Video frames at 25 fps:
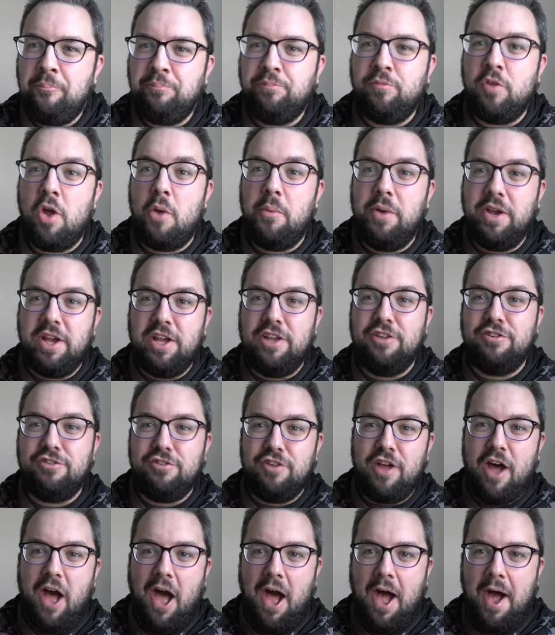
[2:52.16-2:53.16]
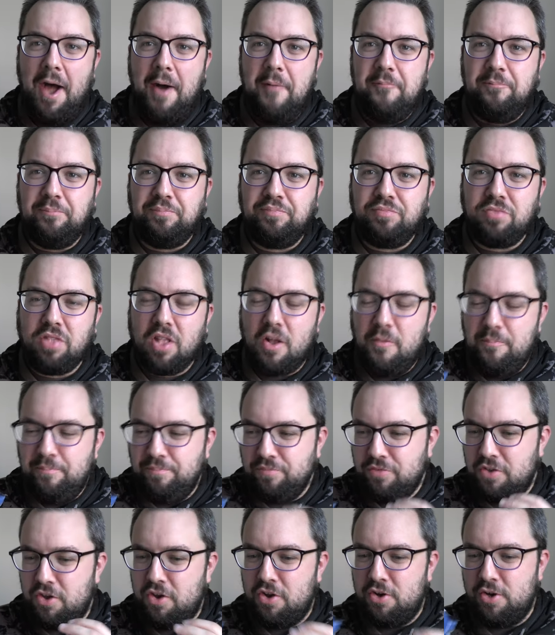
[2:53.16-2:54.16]
Knowing it's there,
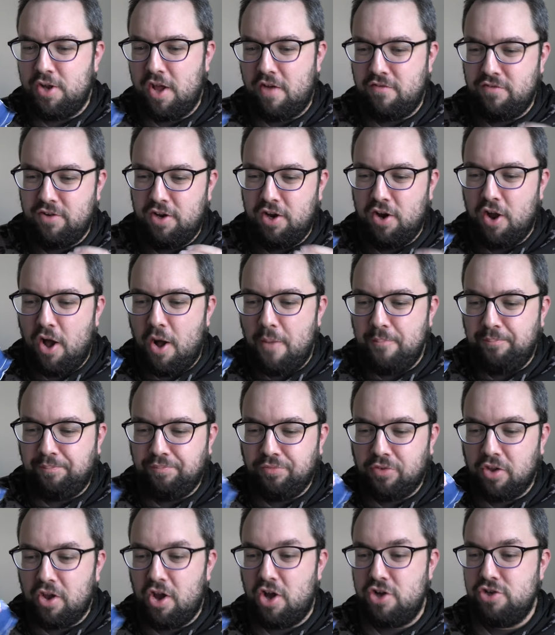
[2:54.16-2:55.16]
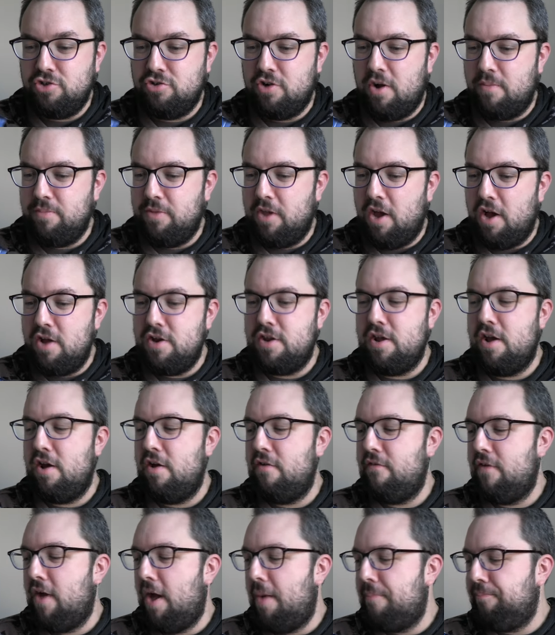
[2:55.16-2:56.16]
you can definitely like conjure up the
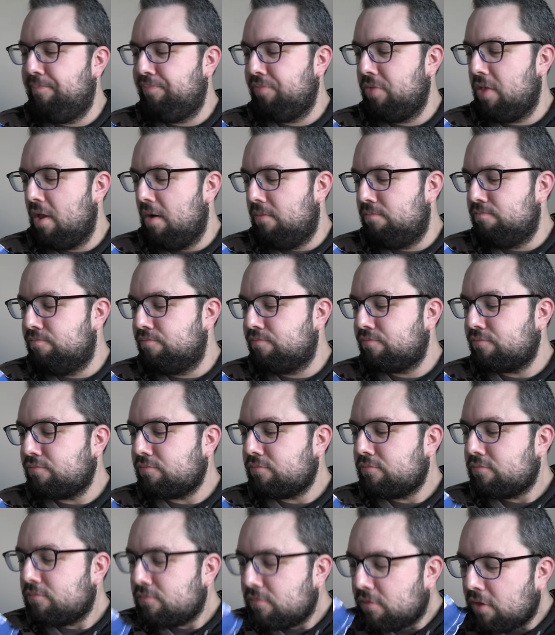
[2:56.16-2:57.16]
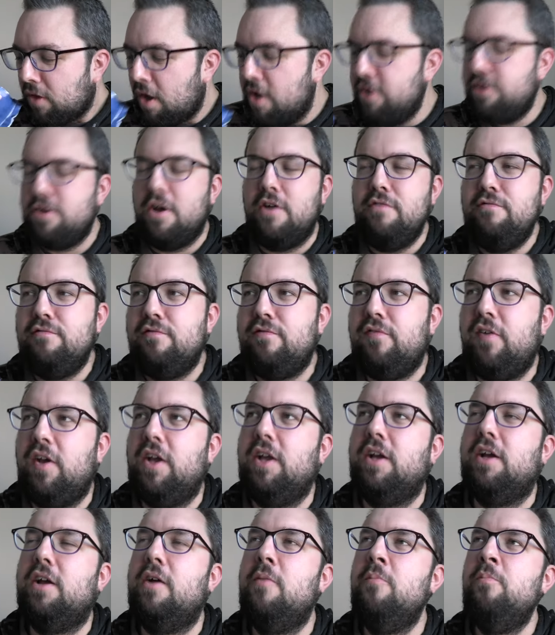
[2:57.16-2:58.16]
idea of it. I don't
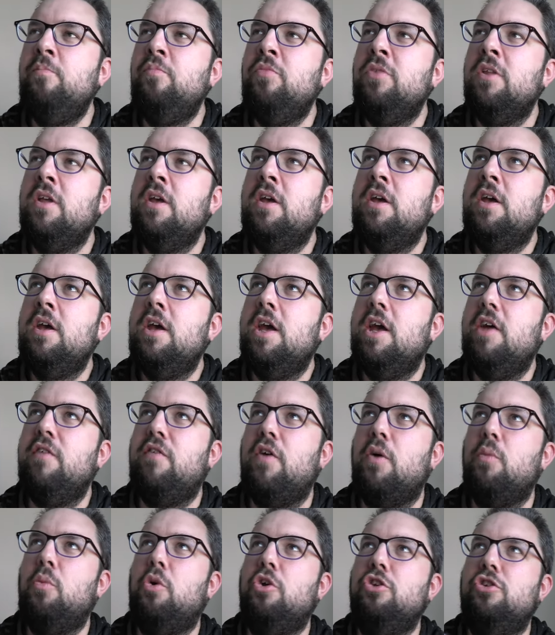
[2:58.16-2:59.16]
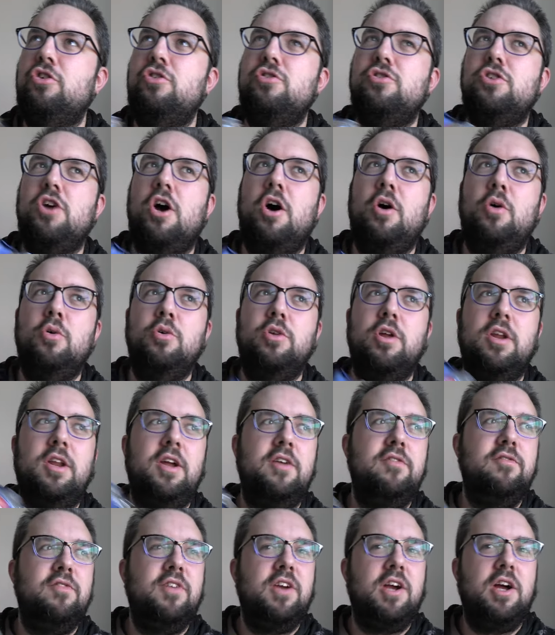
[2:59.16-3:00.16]
think, if I wasn't told, I
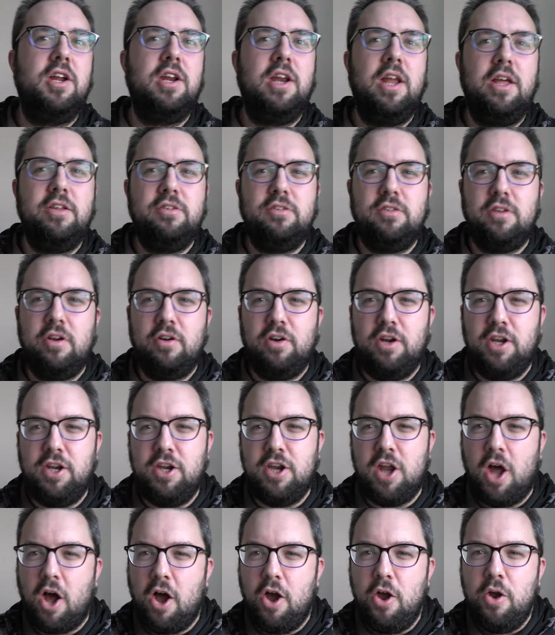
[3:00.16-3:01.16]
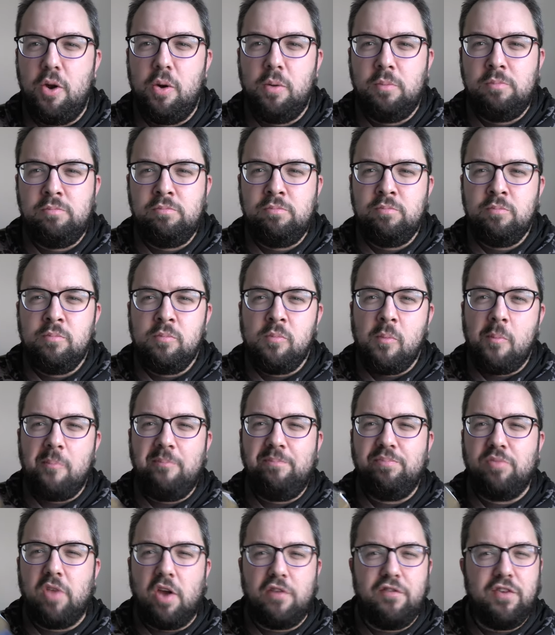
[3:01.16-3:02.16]
don't think I'd necessarily know.
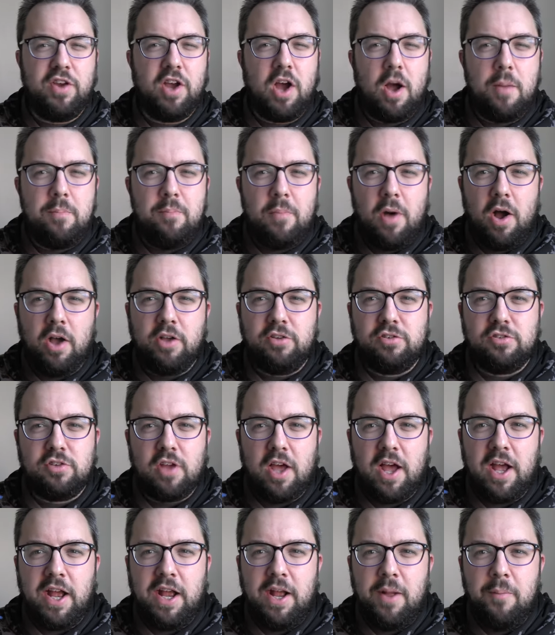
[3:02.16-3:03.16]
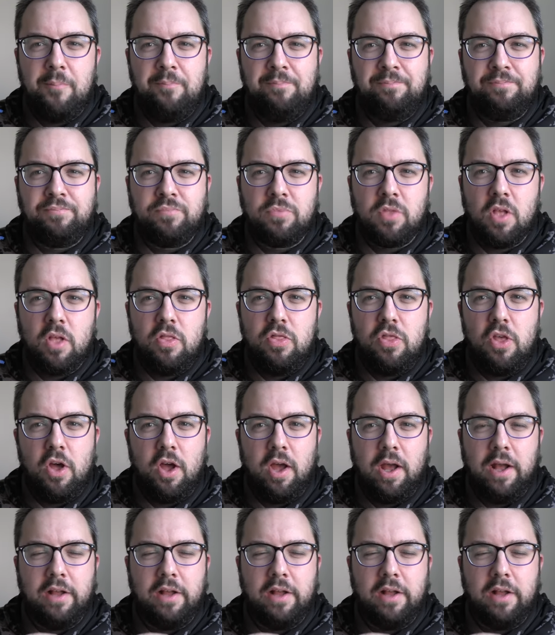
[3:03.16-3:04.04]
I think I might say that